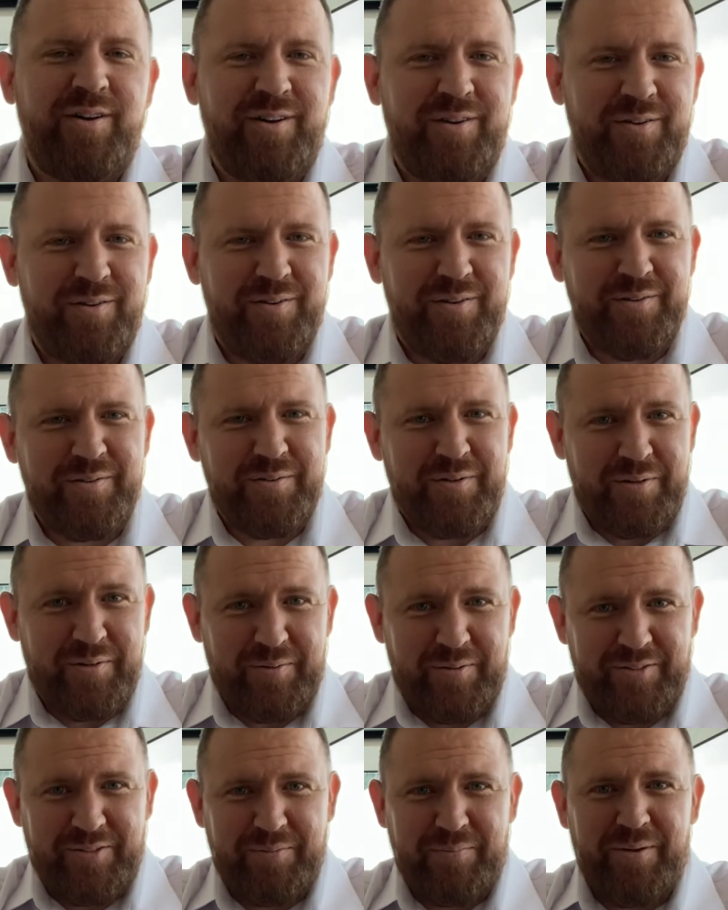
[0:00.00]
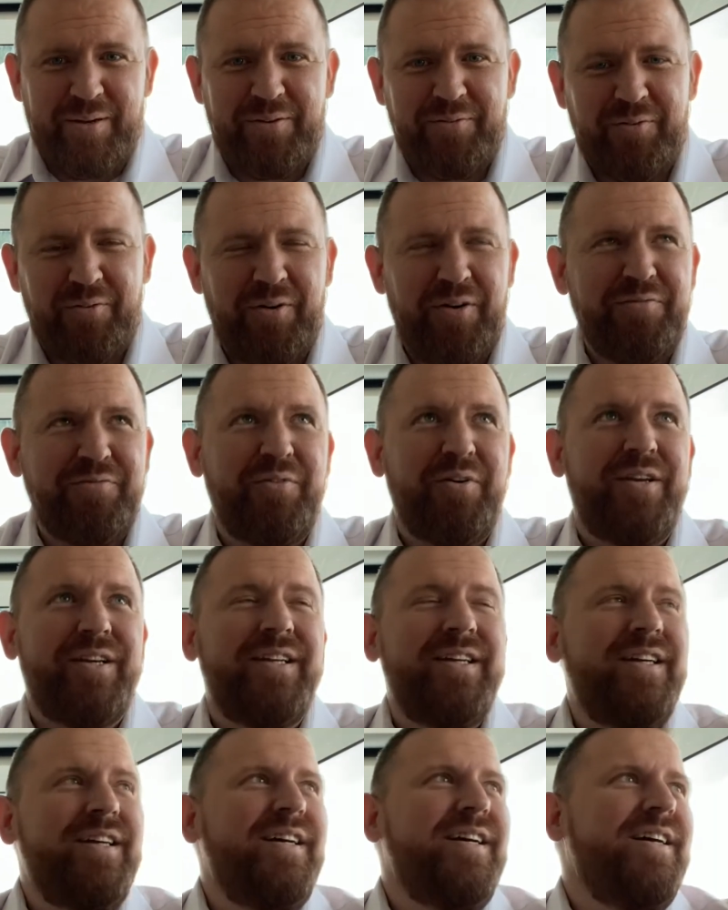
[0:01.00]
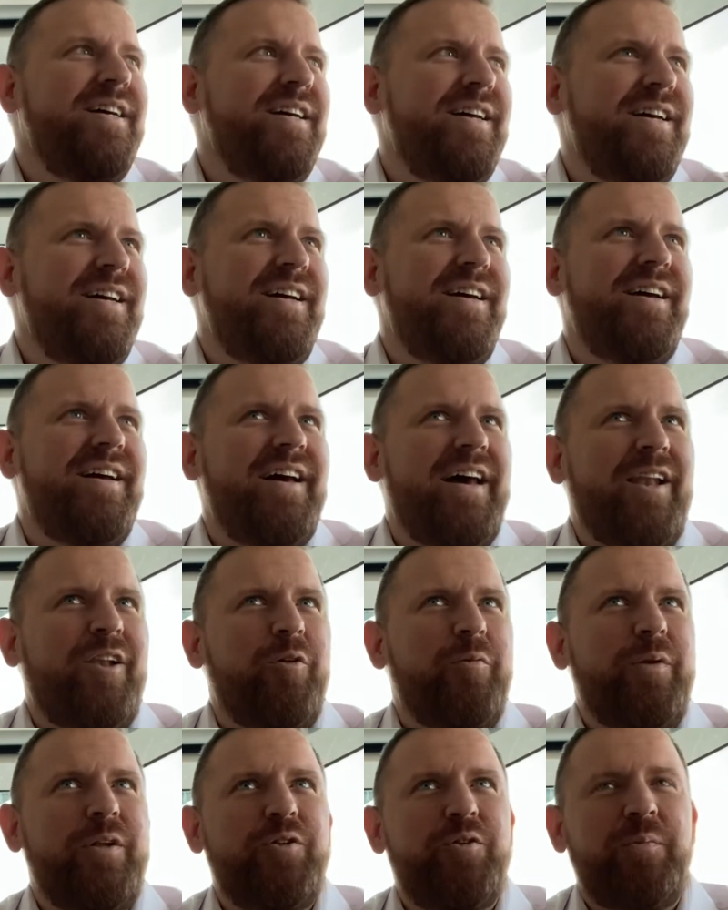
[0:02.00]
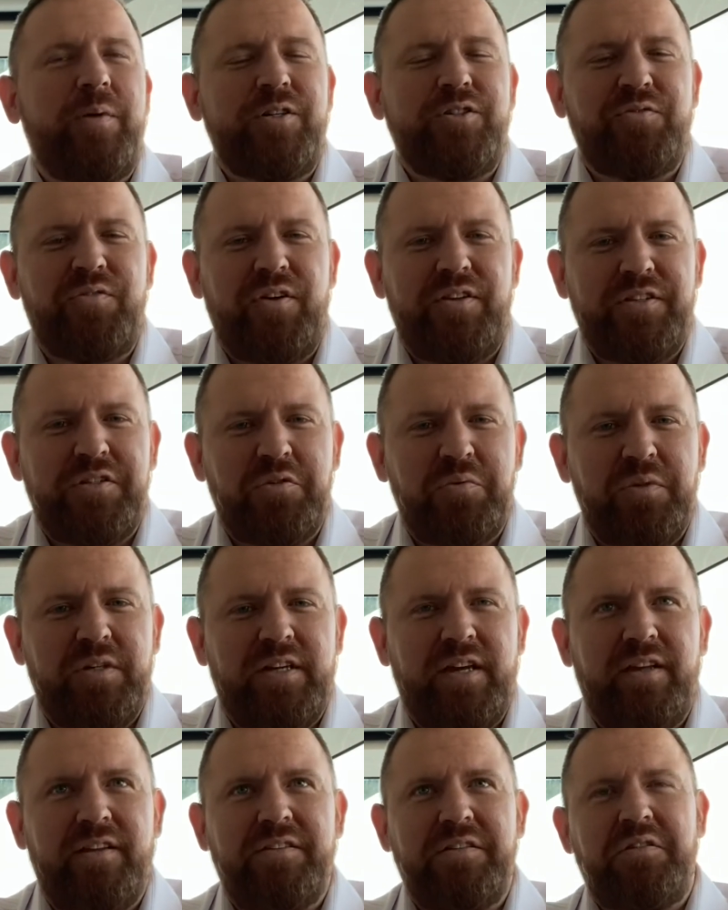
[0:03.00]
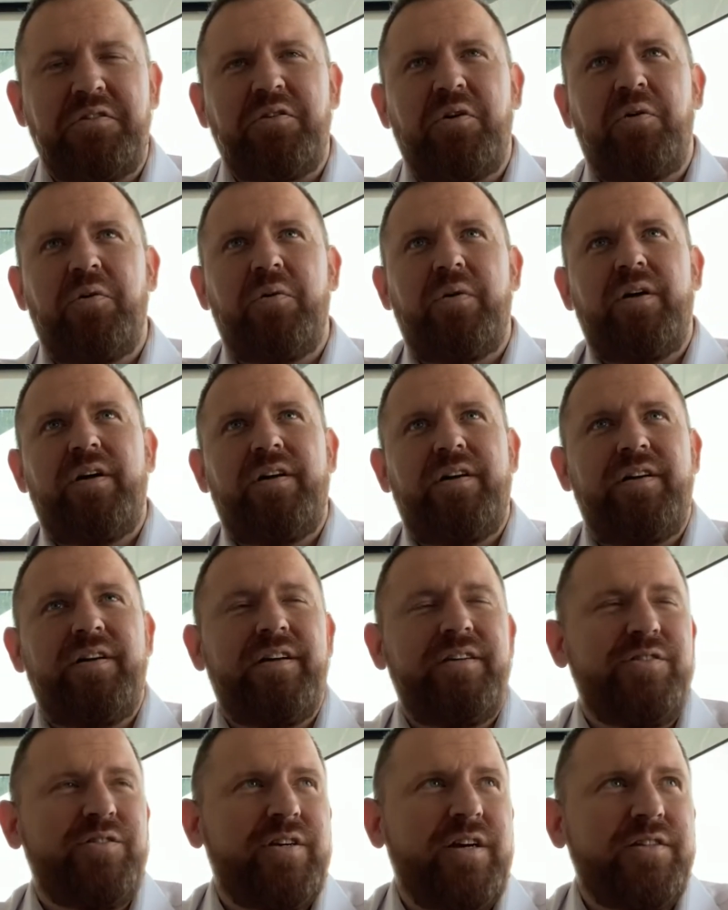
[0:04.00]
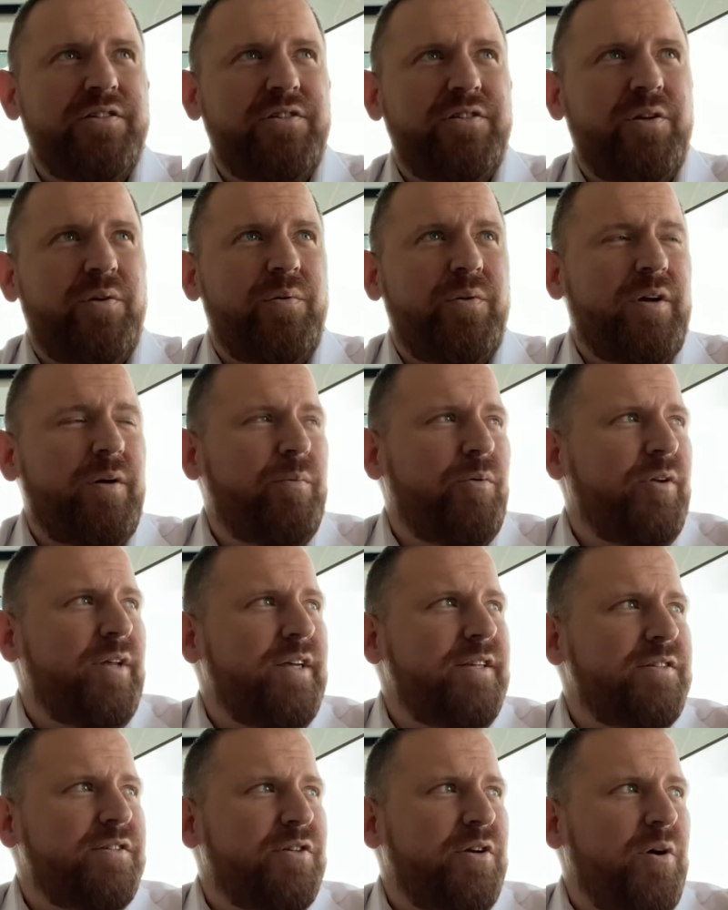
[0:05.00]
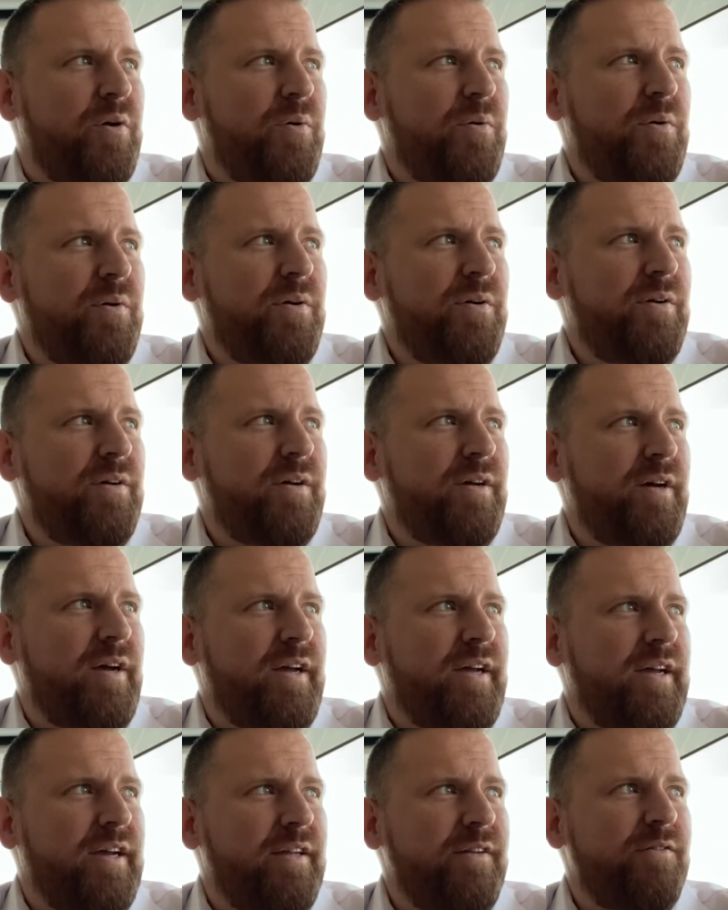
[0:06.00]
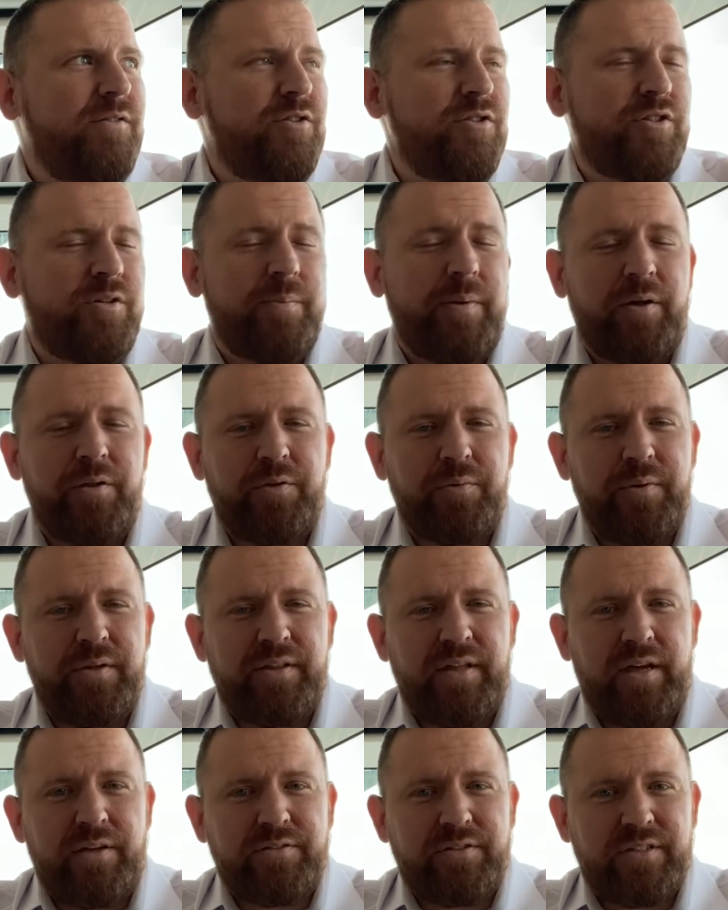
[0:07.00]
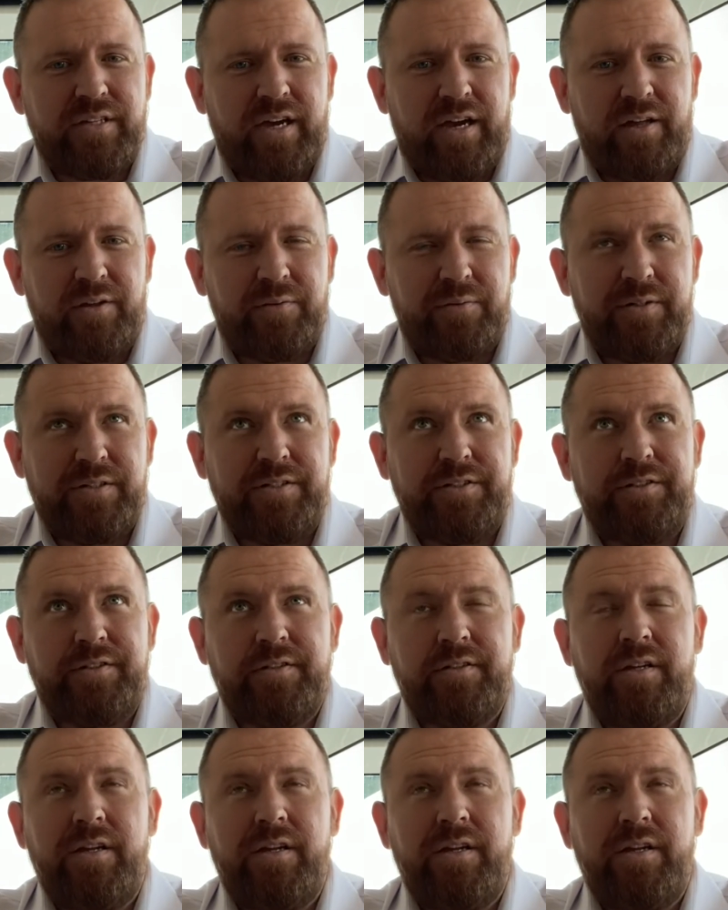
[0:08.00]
it was a bit of a rough one. Had a little bit too much fun this weekend. So, uh, as you guys know, a couple days ago, I hit just about 3,000 calories